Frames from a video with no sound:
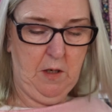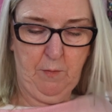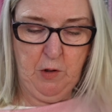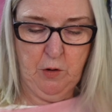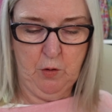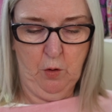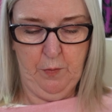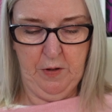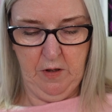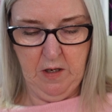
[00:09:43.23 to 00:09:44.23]
let me just
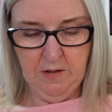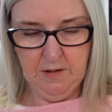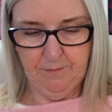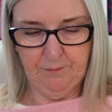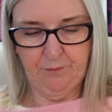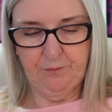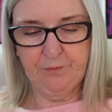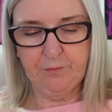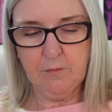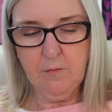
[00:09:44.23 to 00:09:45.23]
open this.
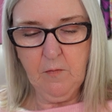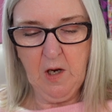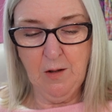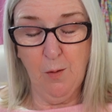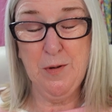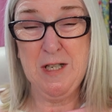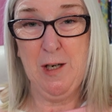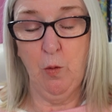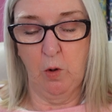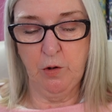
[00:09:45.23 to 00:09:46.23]
Now, I
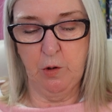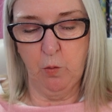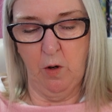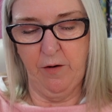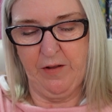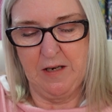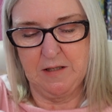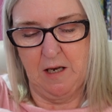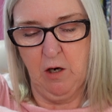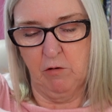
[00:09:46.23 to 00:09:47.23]
particularly wanted one of
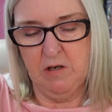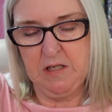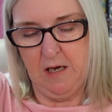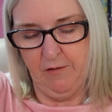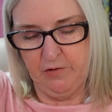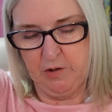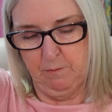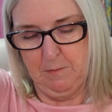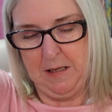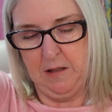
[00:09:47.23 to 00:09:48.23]
these. I already have some
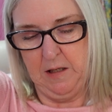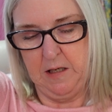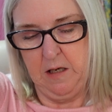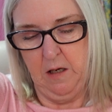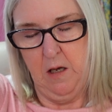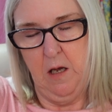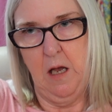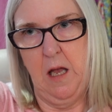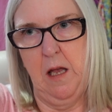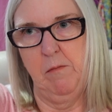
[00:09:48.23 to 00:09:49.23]
Miley
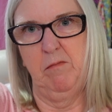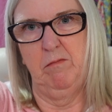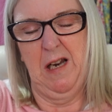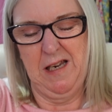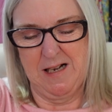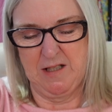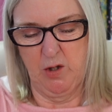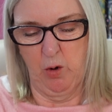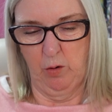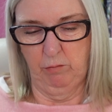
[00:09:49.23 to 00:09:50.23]
like
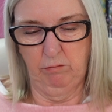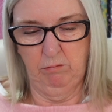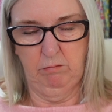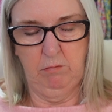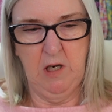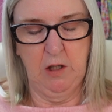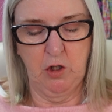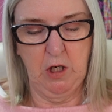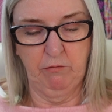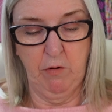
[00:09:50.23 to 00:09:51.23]
acetone nail
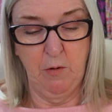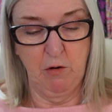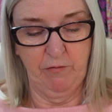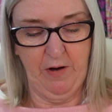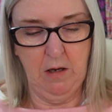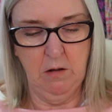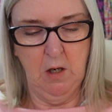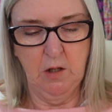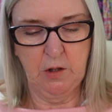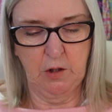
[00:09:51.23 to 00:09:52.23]
gel remover.
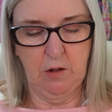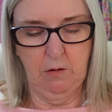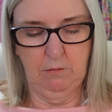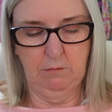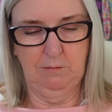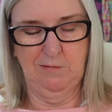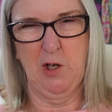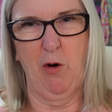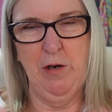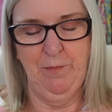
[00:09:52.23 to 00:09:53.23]

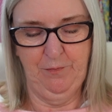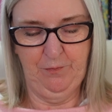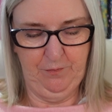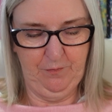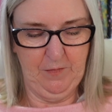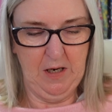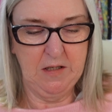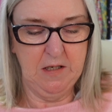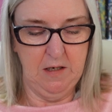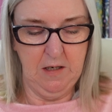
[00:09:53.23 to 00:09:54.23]
Sorry. I
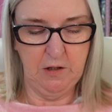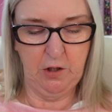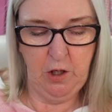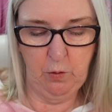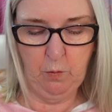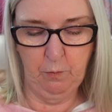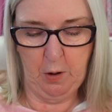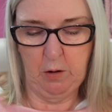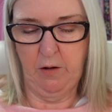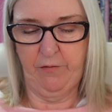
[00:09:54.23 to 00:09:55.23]
didn't need a new
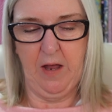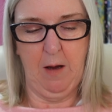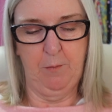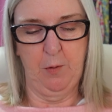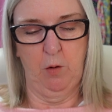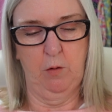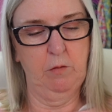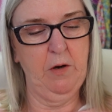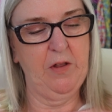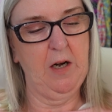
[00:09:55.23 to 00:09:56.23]
bottle of that, but
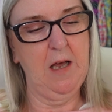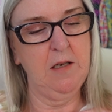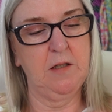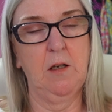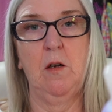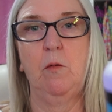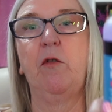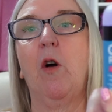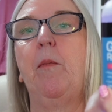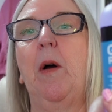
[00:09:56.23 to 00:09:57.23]
nevertheless,
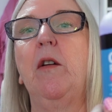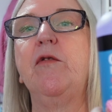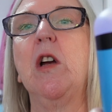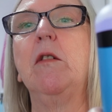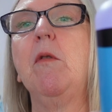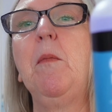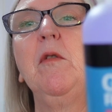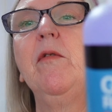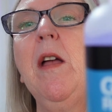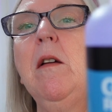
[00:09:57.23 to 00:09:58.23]
we've got a bottle of gel
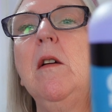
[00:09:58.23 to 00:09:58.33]
remover,